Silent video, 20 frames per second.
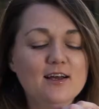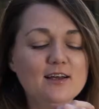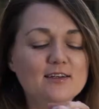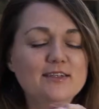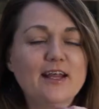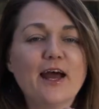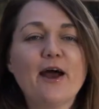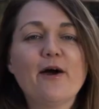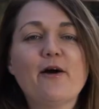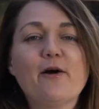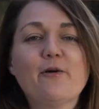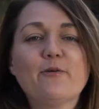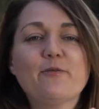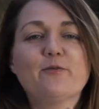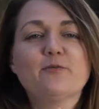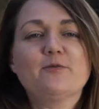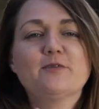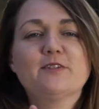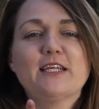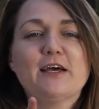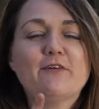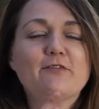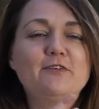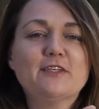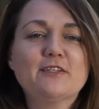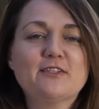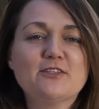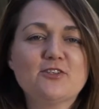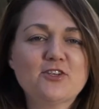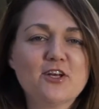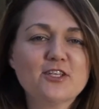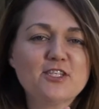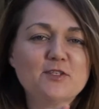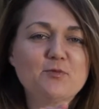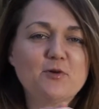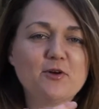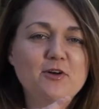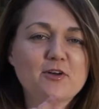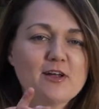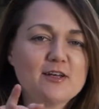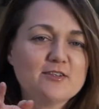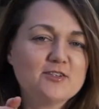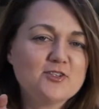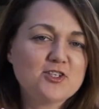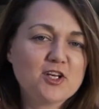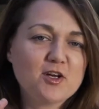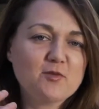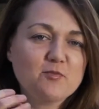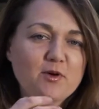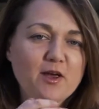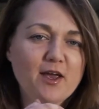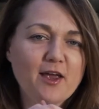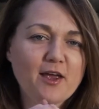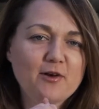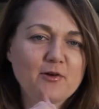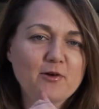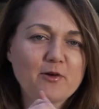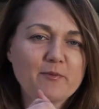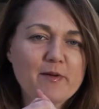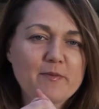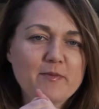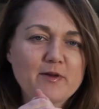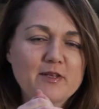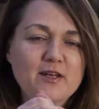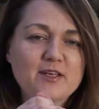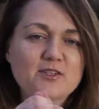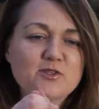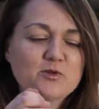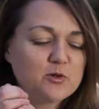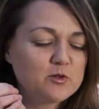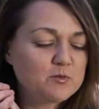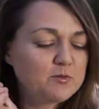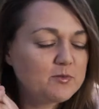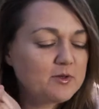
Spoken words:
Now, I would definitely suggest to pour a glass of champagne or maybe a nice cold